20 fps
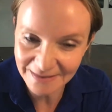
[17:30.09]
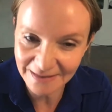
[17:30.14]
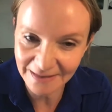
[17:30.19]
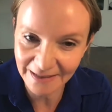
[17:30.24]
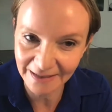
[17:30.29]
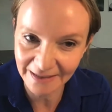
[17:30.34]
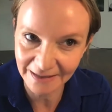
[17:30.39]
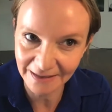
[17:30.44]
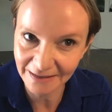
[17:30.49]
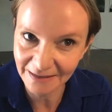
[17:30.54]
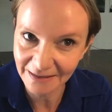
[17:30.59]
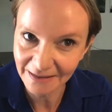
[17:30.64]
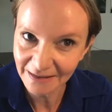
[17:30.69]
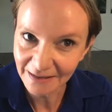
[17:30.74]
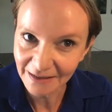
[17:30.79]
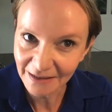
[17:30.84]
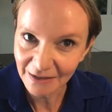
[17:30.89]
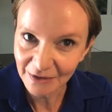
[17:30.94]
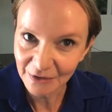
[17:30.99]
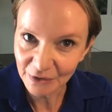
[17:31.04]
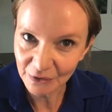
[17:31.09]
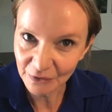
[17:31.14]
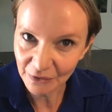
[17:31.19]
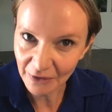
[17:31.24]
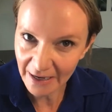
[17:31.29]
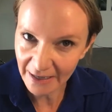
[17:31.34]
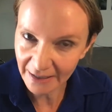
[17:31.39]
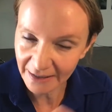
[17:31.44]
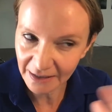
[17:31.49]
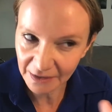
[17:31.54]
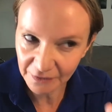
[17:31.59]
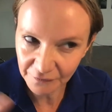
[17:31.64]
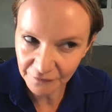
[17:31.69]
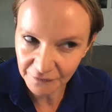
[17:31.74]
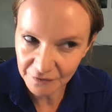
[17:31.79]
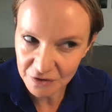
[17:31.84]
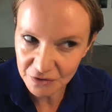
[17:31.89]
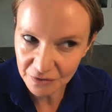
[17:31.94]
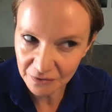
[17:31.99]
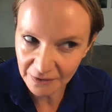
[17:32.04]
Like, you know, I can
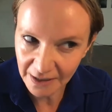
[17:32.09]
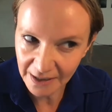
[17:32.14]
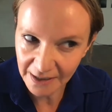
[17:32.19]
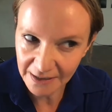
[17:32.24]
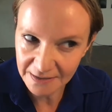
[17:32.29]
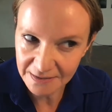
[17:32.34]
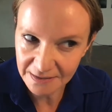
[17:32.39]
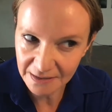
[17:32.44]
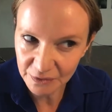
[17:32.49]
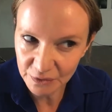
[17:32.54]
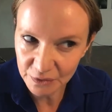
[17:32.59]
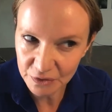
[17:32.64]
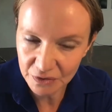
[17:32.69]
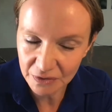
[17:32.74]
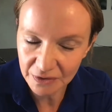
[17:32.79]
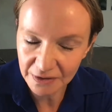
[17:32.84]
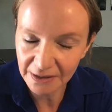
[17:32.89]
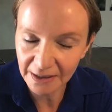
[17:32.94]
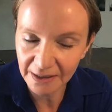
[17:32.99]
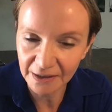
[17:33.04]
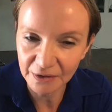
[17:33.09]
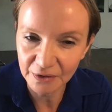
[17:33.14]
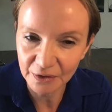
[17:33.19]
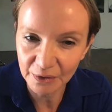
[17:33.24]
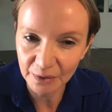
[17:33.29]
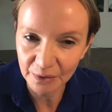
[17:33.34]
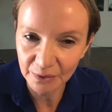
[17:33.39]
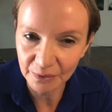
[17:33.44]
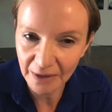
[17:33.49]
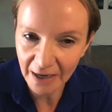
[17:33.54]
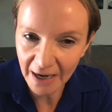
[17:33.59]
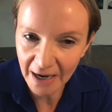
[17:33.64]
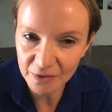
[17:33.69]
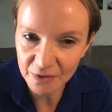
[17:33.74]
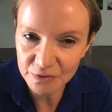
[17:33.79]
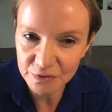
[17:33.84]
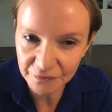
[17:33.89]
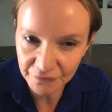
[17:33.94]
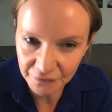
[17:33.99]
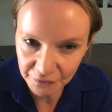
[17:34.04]
visualize, and usually I know how
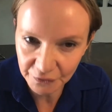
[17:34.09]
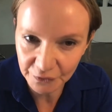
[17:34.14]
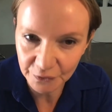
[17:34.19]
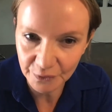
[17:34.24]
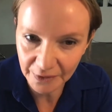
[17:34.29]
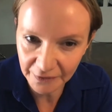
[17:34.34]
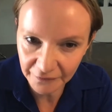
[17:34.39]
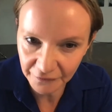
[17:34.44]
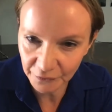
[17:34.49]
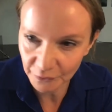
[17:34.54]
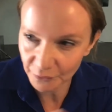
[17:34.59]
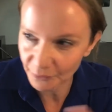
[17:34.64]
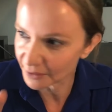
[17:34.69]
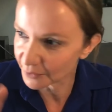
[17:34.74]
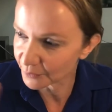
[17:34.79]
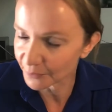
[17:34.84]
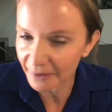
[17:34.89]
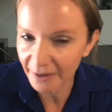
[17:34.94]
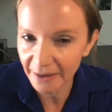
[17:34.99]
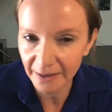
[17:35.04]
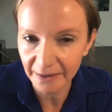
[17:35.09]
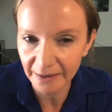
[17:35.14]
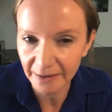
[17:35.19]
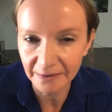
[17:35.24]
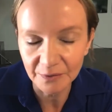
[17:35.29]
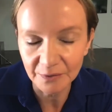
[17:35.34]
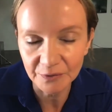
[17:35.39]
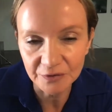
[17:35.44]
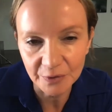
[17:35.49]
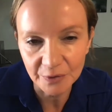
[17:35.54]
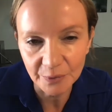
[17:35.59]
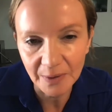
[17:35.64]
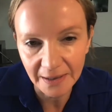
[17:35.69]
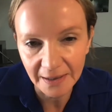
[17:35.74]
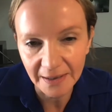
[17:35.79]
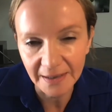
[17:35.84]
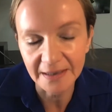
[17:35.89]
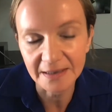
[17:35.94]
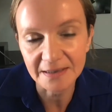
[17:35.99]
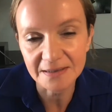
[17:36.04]
to photograph you and where, under
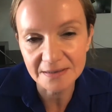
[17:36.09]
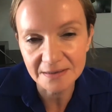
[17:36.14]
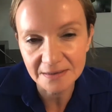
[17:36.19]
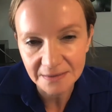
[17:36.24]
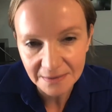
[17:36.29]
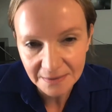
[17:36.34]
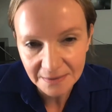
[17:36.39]
what light.